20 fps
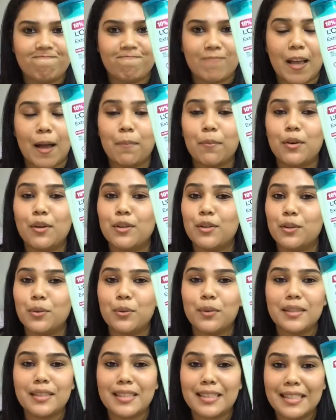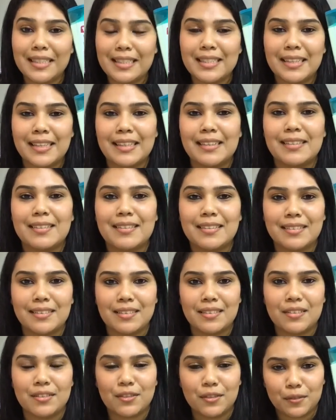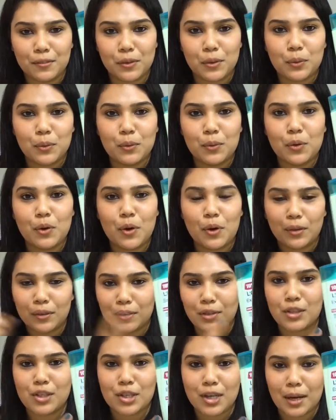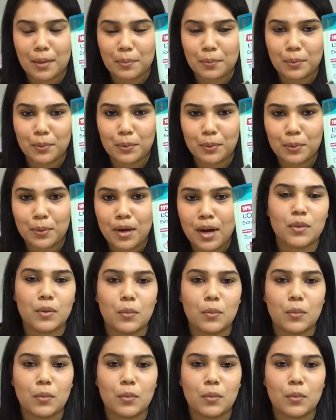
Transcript: I'm going to do a detailed review on this shampoo.